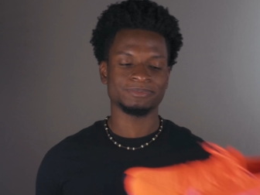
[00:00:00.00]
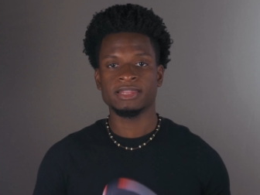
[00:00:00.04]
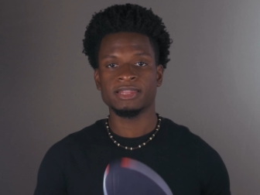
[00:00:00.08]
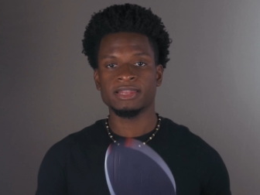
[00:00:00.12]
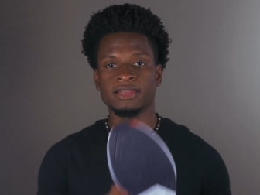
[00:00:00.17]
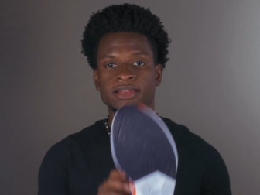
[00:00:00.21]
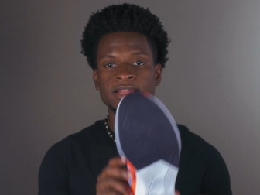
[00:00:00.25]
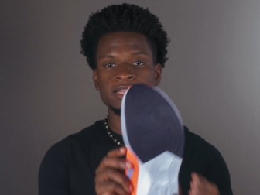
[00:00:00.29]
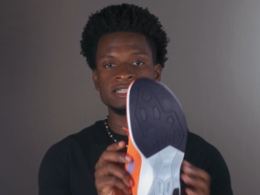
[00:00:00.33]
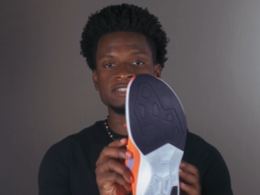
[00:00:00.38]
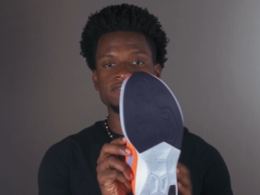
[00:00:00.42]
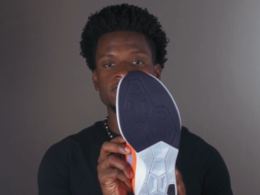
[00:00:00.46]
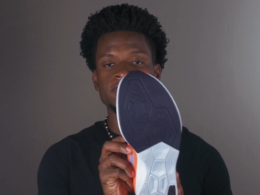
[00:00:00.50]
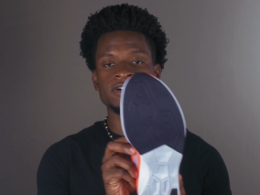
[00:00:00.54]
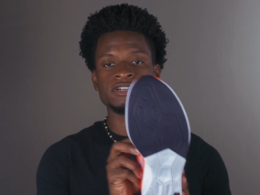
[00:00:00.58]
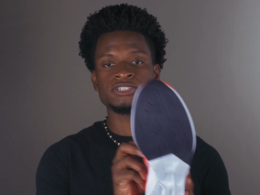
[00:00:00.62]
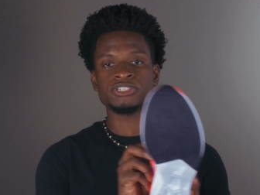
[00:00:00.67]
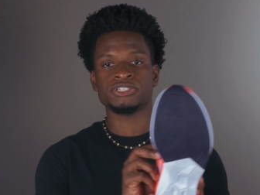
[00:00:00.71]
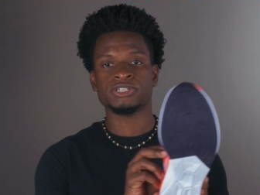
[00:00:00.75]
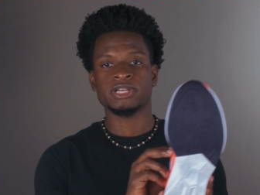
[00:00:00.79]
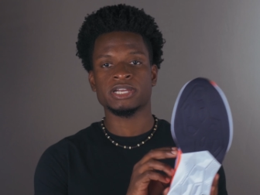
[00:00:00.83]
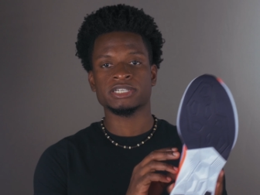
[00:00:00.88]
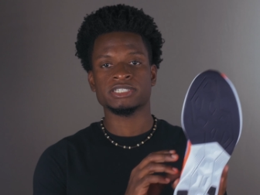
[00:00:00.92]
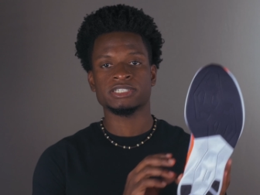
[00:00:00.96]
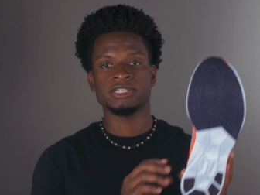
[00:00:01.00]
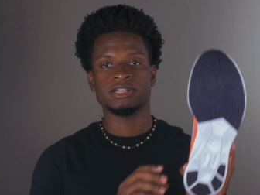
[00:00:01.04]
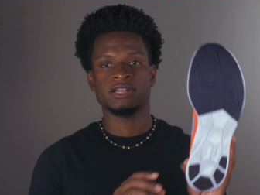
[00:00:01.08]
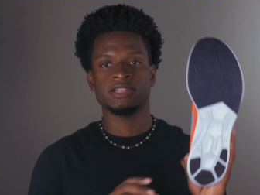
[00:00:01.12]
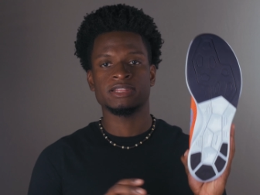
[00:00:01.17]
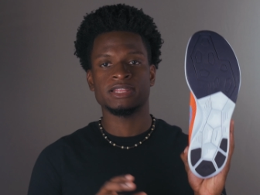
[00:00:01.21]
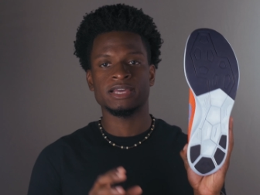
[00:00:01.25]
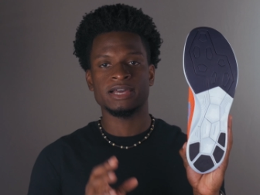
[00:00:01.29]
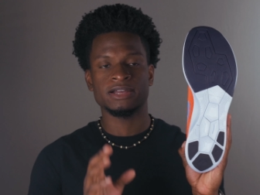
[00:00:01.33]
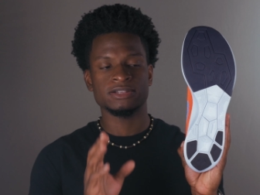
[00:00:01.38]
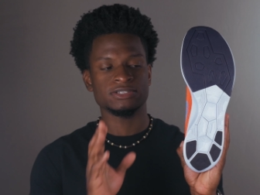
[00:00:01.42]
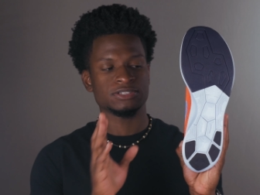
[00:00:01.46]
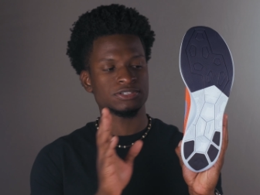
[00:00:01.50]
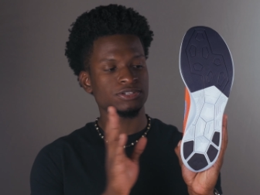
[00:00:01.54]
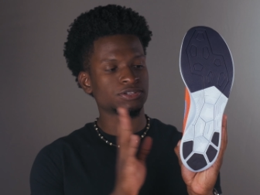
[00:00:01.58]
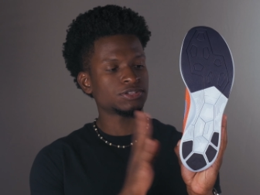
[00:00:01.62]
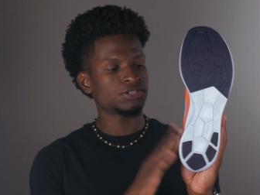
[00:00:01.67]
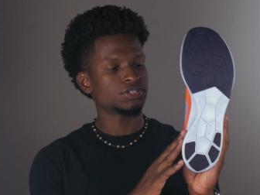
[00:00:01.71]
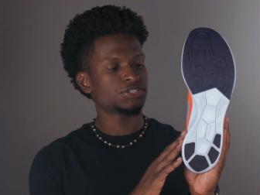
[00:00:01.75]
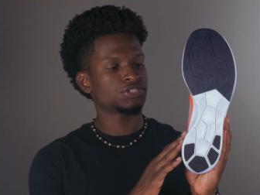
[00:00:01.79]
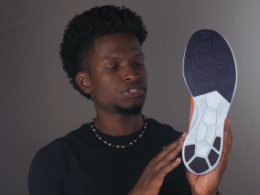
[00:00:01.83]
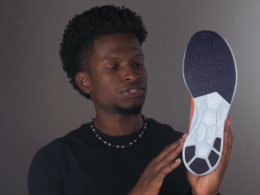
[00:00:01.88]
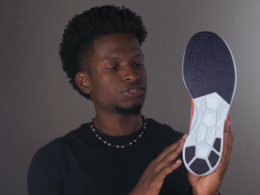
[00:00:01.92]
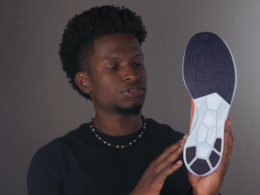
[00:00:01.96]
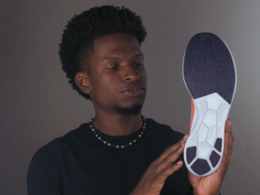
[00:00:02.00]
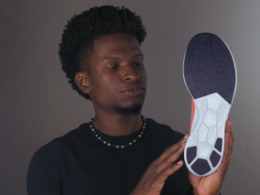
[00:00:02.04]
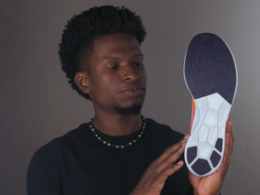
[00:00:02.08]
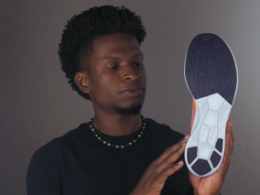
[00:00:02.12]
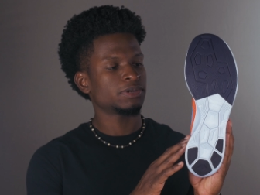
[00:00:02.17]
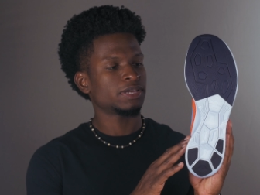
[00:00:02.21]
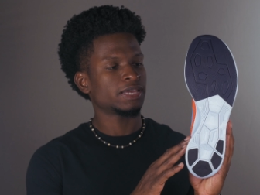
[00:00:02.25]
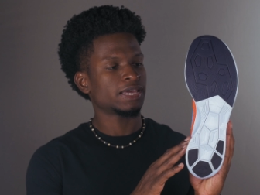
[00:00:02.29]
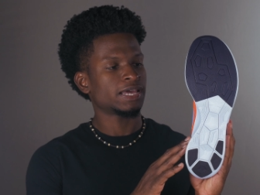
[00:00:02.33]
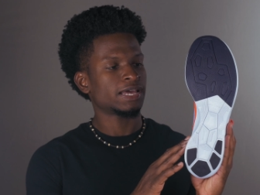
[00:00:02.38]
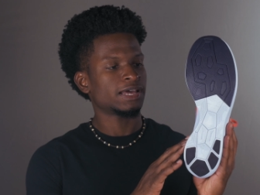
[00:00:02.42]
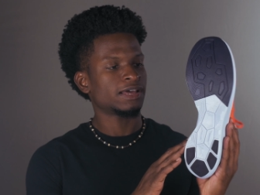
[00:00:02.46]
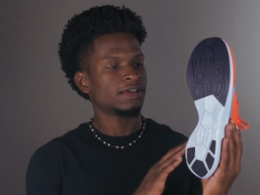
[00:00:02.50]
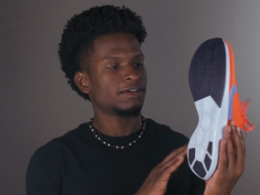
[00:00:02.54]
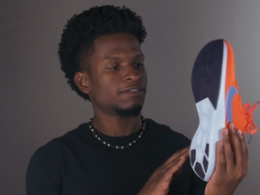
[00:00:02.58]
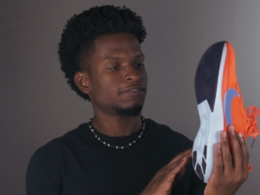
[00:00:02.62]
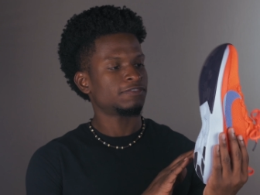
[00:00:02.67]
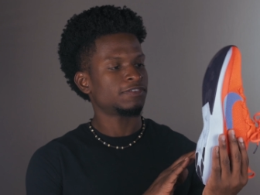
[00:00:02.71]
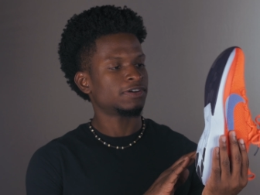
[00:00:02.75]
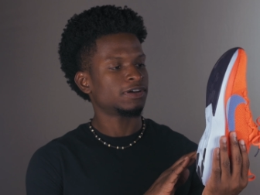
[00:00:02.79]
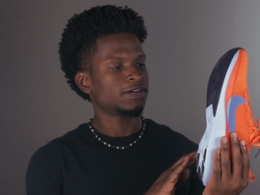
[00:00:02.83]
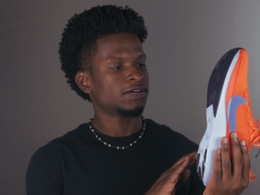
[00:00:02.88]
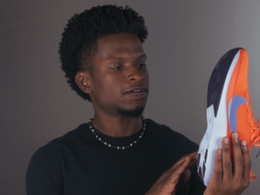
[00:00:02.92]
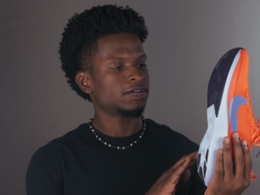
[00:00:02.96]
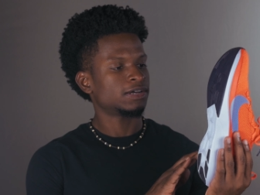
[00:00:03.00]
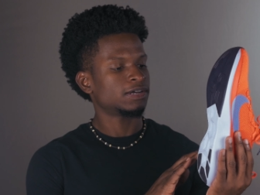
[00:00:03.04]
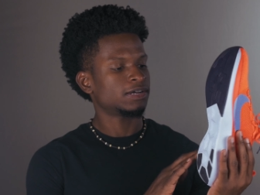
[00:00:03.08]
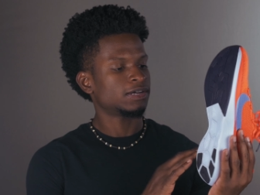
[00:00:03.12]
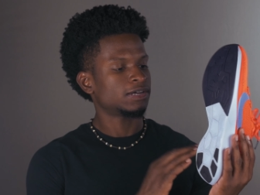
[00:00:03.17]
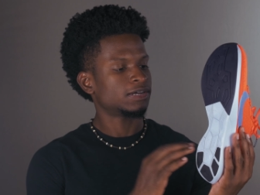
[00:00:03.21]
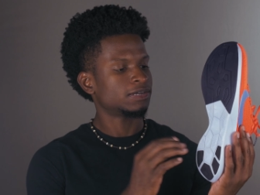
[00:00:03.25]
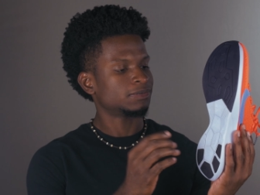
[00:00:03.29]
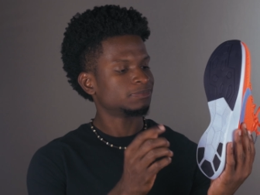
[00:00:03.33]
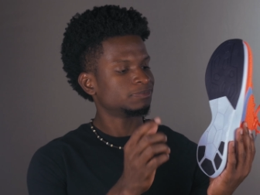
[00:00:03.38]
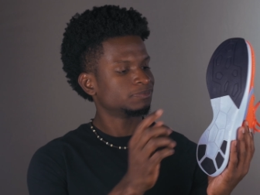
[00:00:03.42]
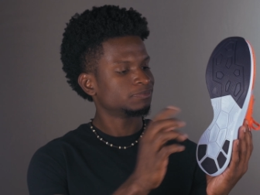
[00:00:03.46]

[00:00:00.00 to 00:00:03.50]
Then as far as traction on the outsole of the shoe, we have uh,